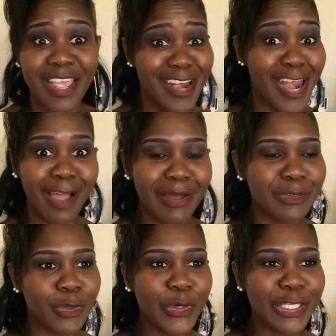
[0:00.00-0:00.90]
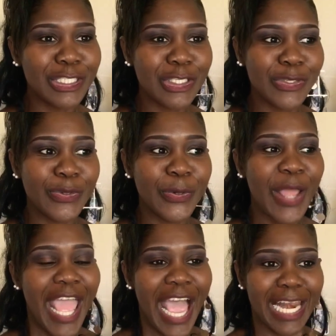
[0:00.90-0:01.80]
Now I'm talking to you,
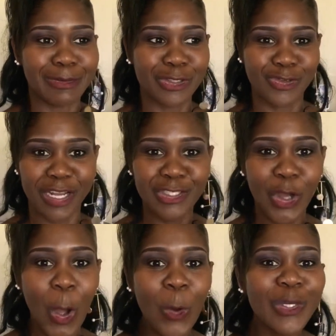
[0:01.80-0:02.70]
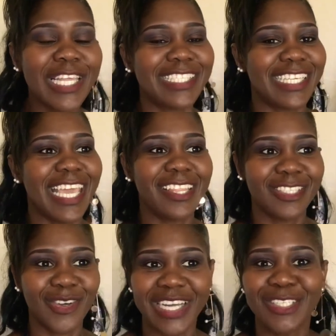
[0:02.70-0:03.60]
and I'm just trying to hold it together
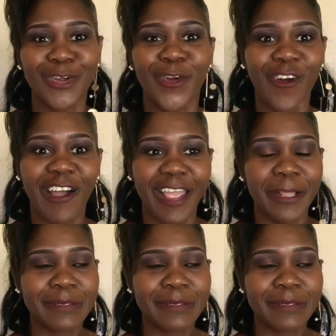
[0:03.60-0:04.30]
so I don't cry.